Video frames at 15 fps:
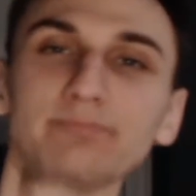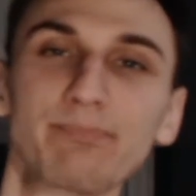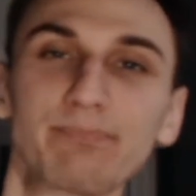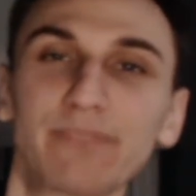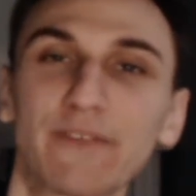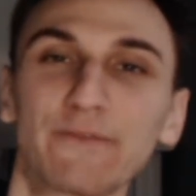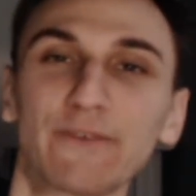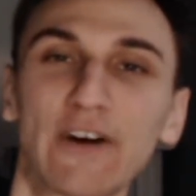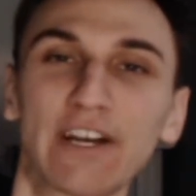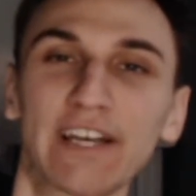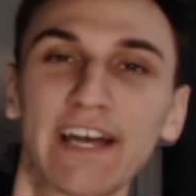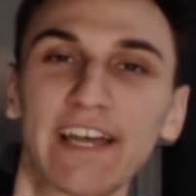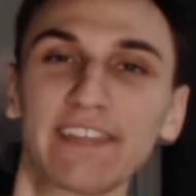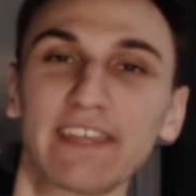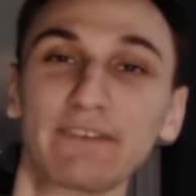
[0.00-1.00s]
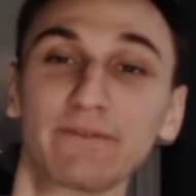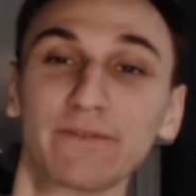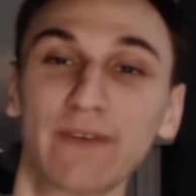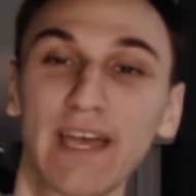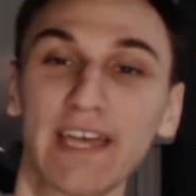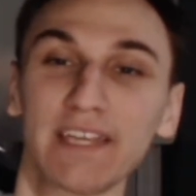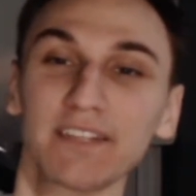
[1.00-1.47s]
The fungi that
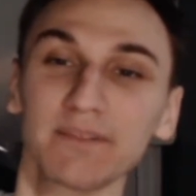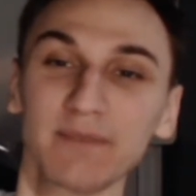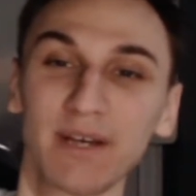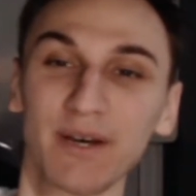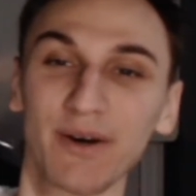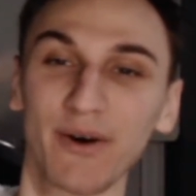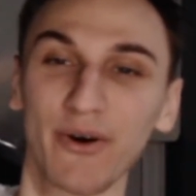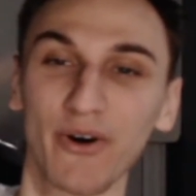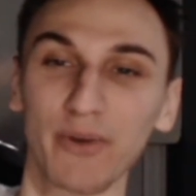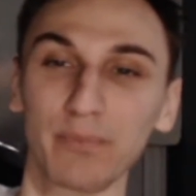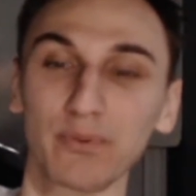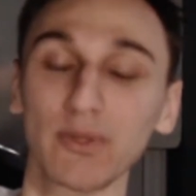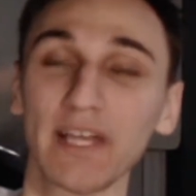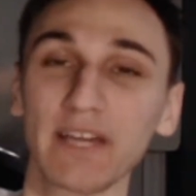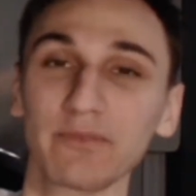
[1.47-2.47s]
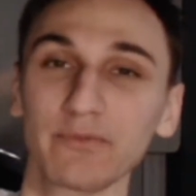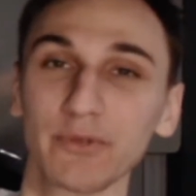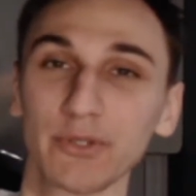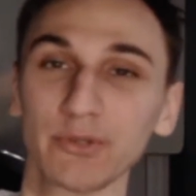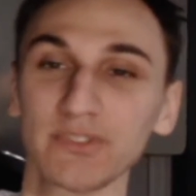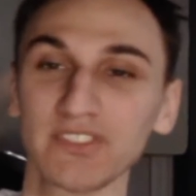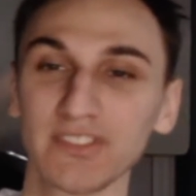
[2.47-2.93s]
fed on plant
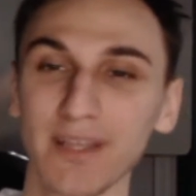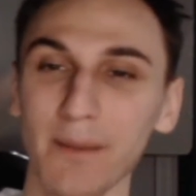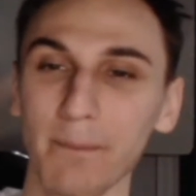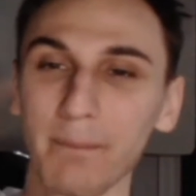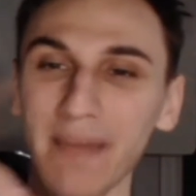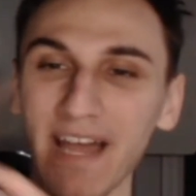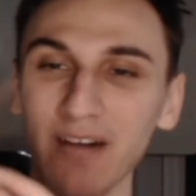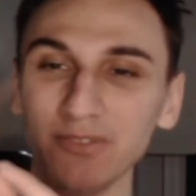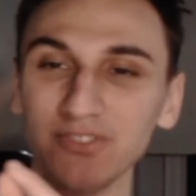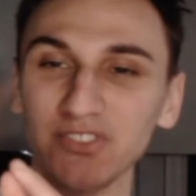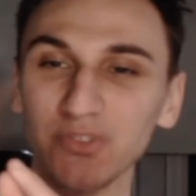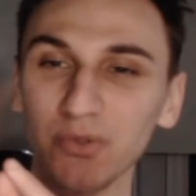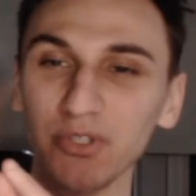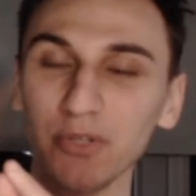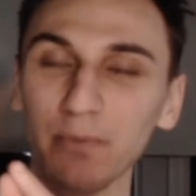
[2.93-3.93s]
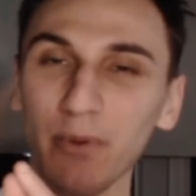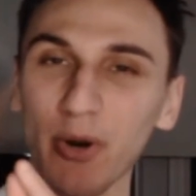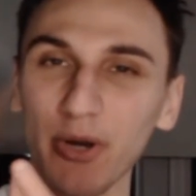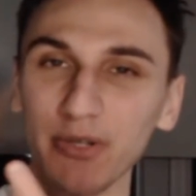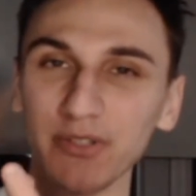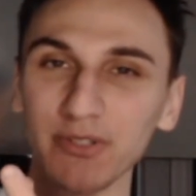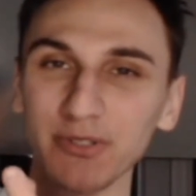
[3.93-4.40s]
roots bound soil
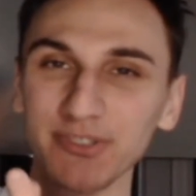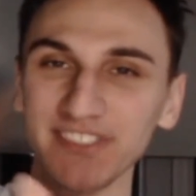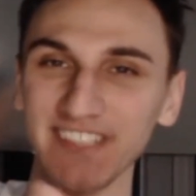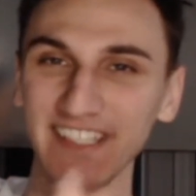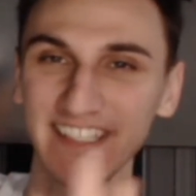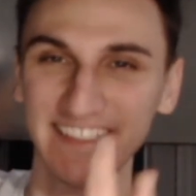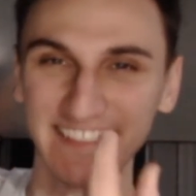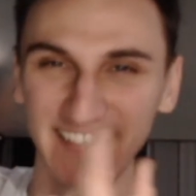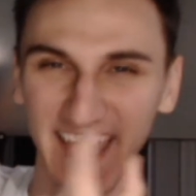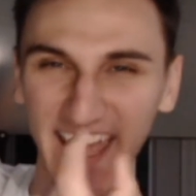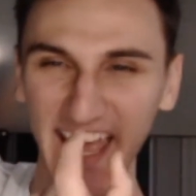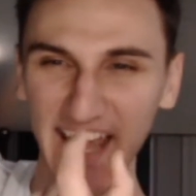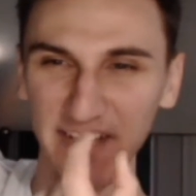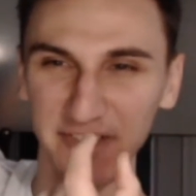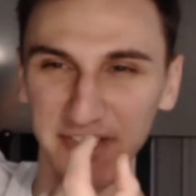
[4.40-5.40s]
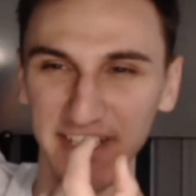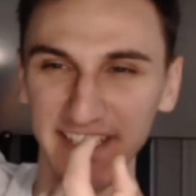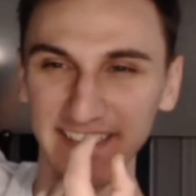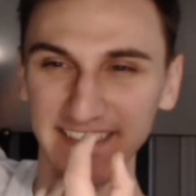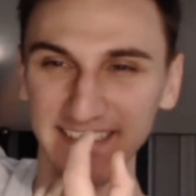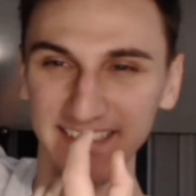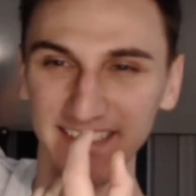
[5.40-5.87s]
particles into
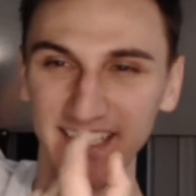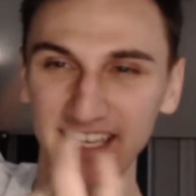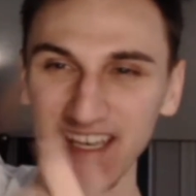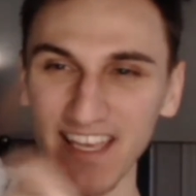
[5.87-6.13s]
aggregates.